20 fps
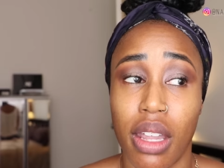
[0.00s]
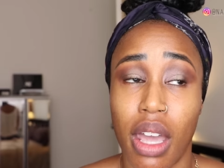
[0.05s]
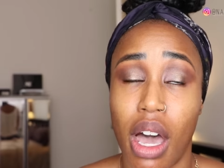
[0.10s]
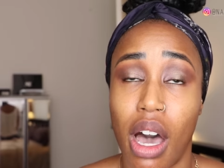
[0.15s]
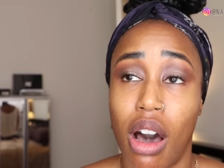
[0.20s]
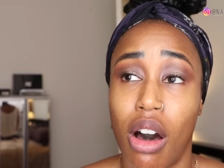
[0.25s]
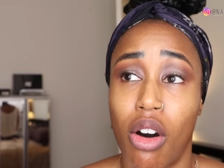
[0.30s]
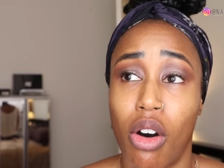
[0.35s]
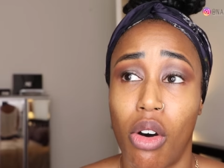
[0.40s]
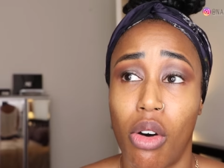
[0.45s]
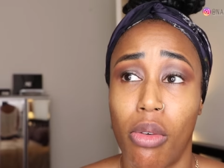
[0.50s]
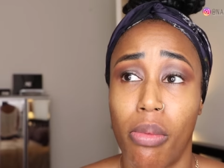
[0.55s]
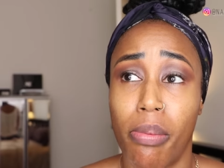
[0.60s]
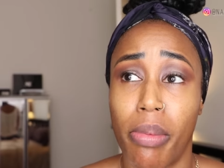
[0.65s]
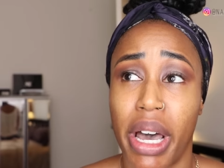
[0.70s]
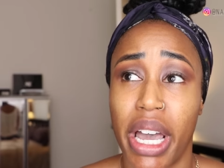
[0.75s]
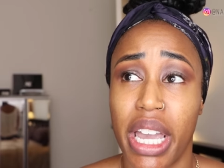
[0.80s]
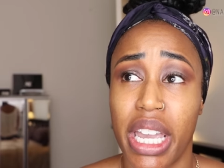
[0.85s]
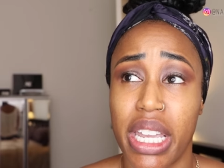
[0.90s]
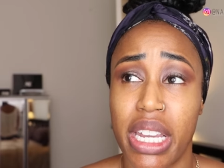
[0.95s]
at how
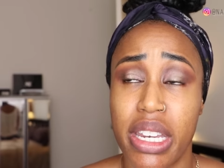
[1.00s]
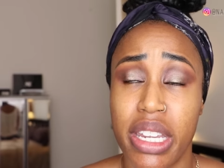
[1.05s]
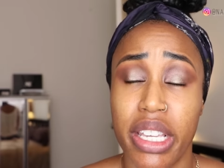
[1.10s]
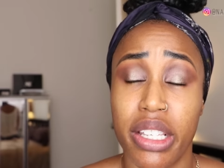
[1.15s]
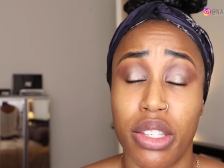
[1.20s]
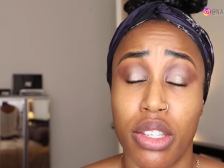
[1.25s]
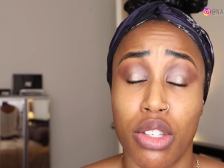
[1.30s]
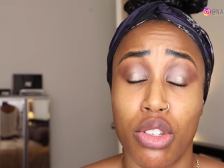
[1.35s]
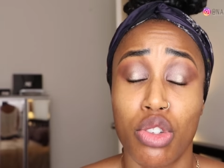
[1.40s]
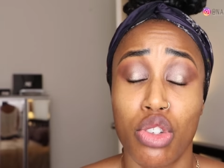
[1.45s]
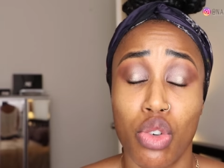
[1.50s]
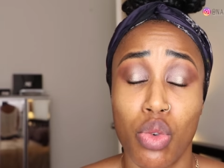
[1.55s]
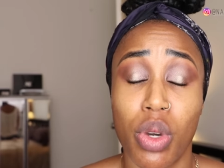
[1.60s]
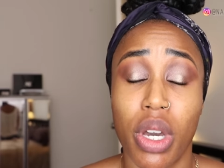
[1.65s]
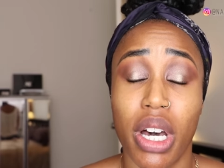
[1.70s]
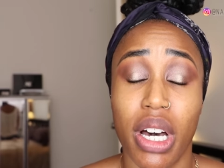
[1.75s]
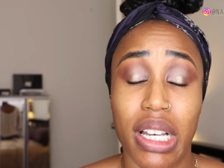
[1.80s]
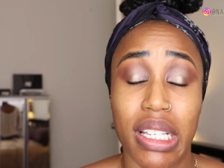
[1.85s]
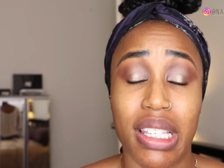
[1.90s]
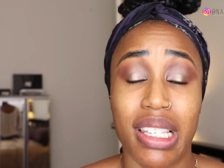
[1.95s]
my niece's new
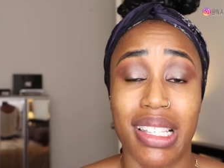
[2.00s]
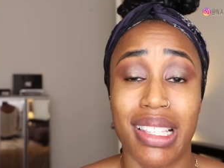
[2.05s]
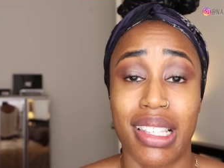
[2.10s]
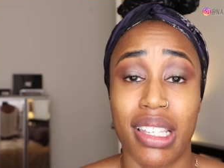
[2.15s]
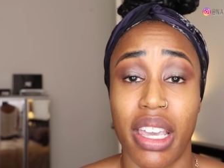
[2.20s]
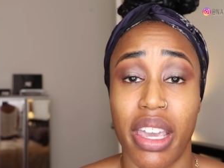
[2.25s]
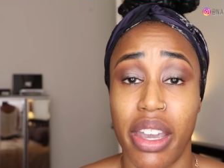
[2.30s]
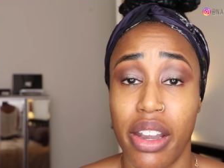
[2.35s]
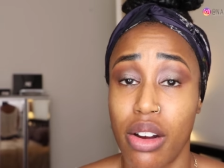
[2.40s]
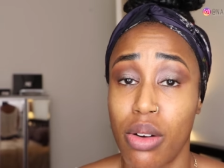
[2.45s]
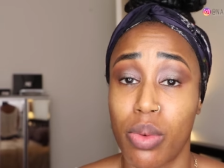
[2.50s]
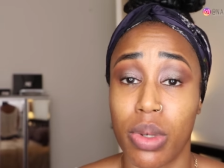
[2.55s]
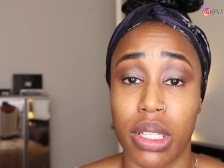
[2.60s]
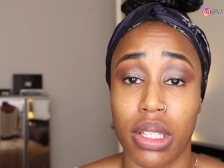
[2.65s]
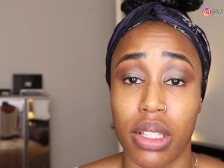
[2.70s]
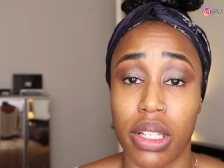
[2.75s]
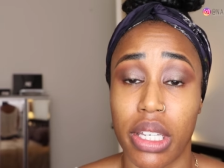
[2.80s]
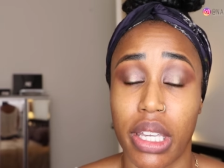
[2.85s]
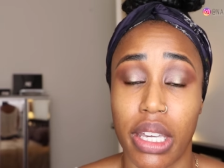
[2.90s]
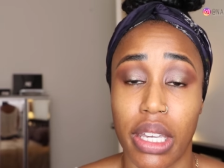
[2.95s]
cousin's hair
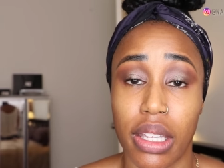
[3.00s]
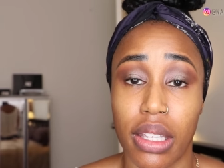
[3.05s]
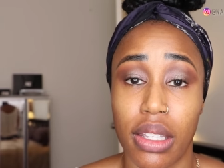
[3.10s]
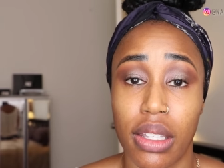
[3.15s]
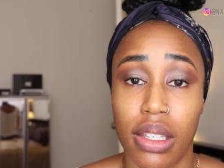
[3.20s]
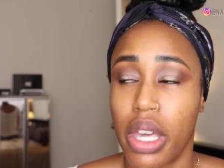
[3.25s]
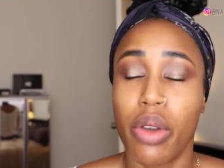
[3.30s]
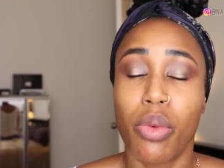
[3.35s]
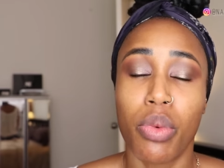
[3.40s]
was looking.